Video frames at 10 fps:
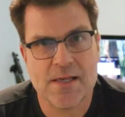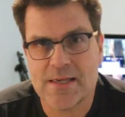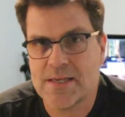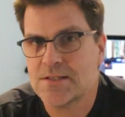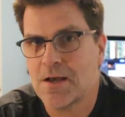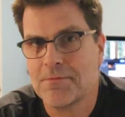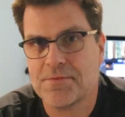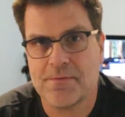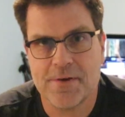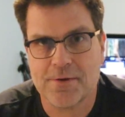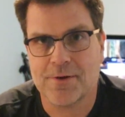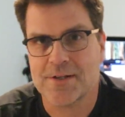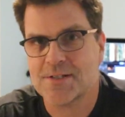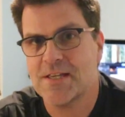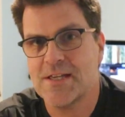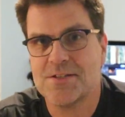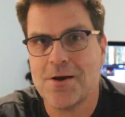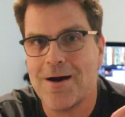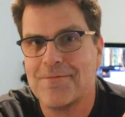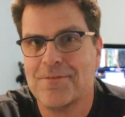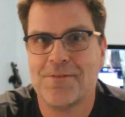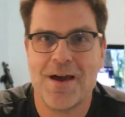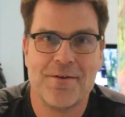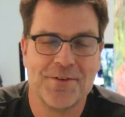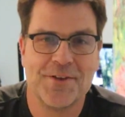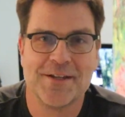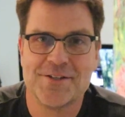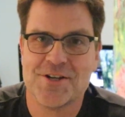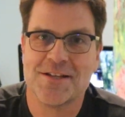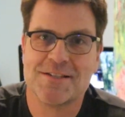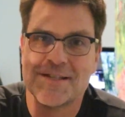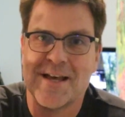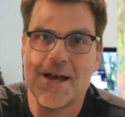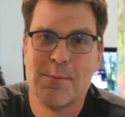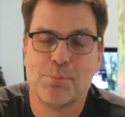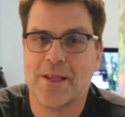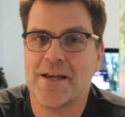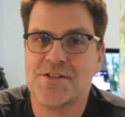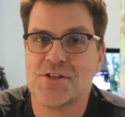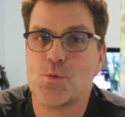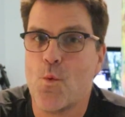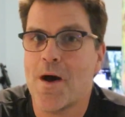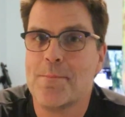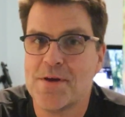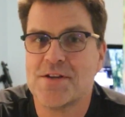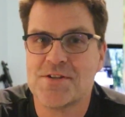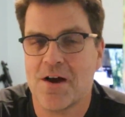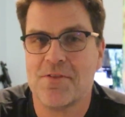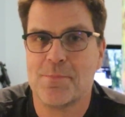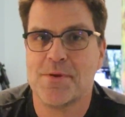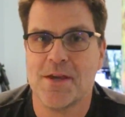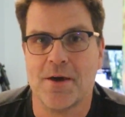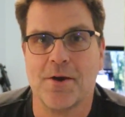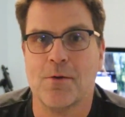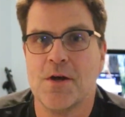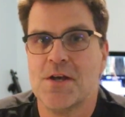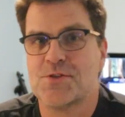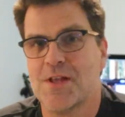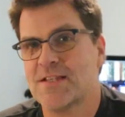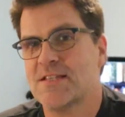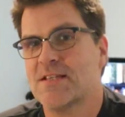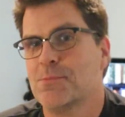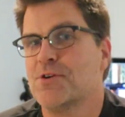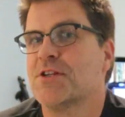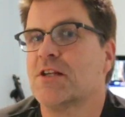ease off the fingerings, ease off of everything, just play just one pitch on the piano. So that's similar to